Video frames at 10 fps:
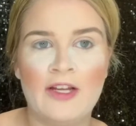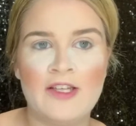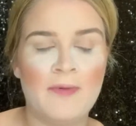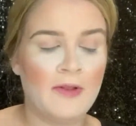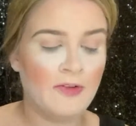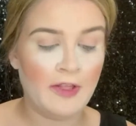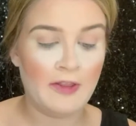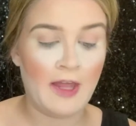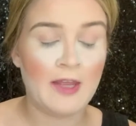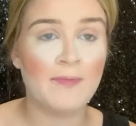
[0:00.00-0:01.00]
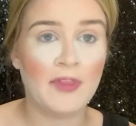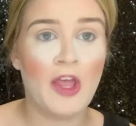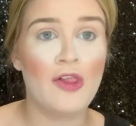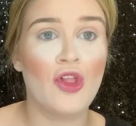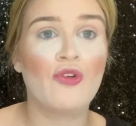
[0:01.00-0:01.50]
I typically like, but
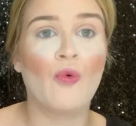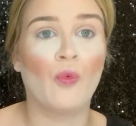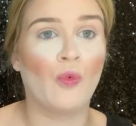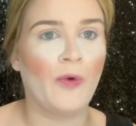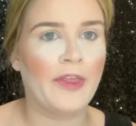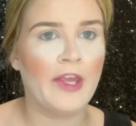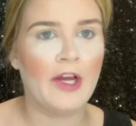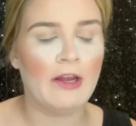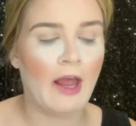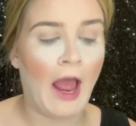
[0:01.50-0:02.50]
they look really good.